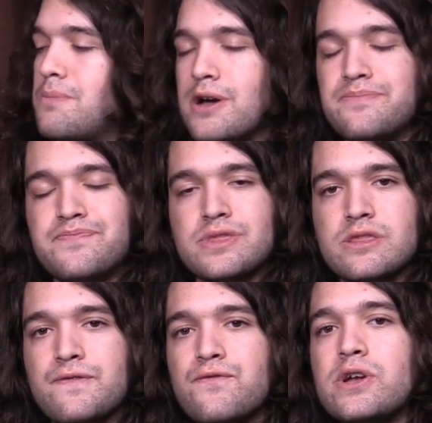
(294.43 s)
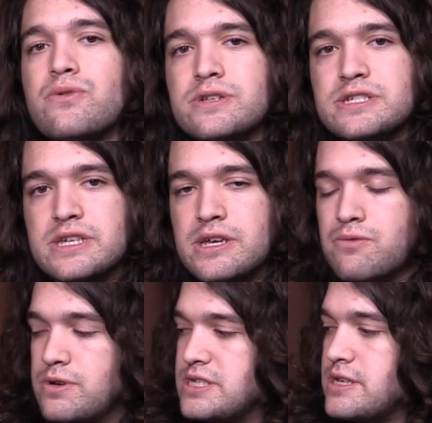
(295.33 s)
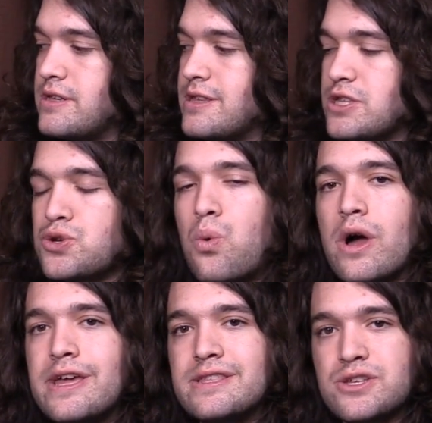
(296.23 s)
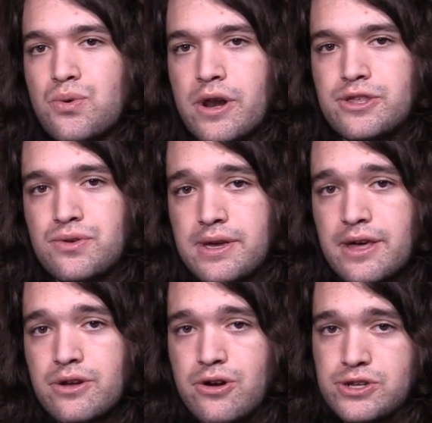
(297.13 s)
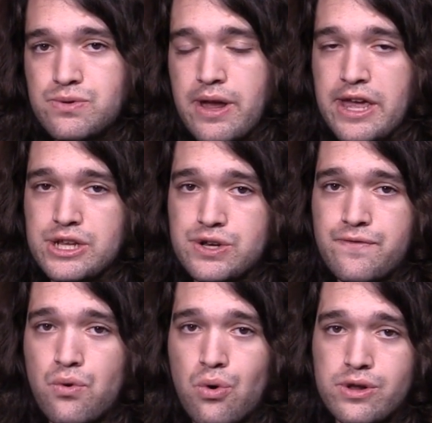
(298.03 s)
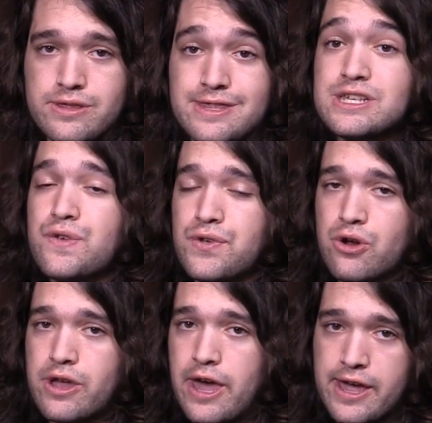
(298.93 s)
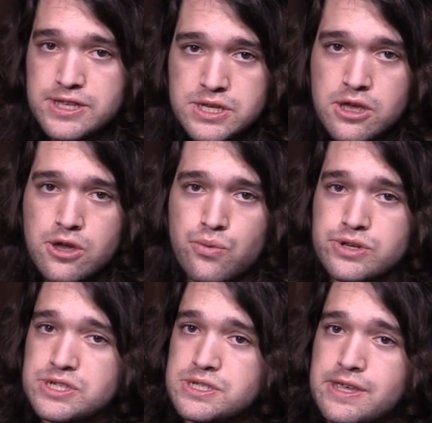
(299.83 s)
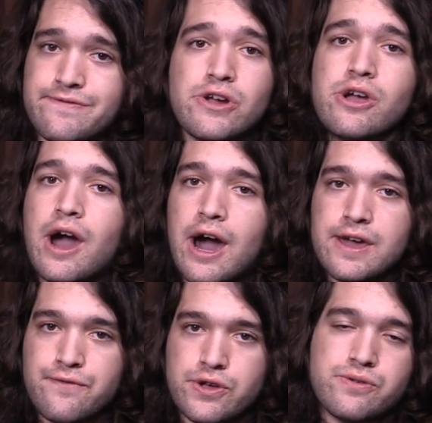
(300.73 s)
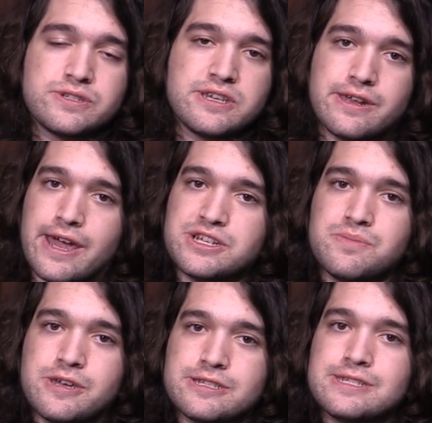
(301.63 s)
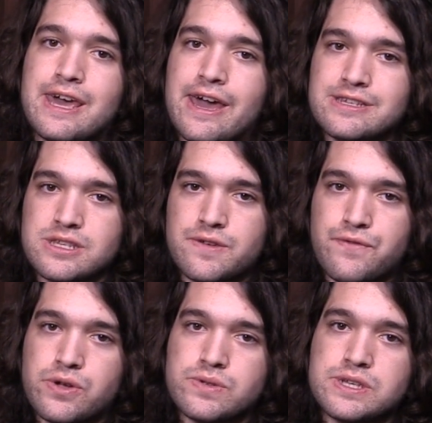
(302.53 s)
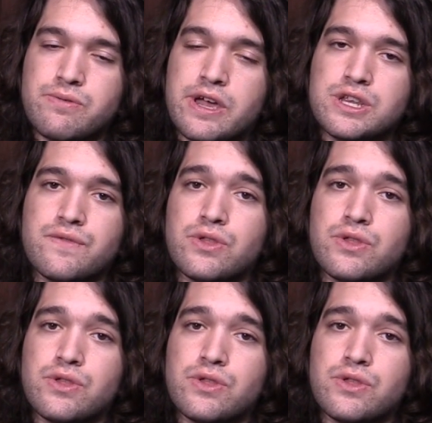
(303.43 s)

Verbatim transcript: But the frequency, we sit in the 20 to 22 kilohertz range for this Fury X, which is a very high frequency that actually begins to exit the frequency range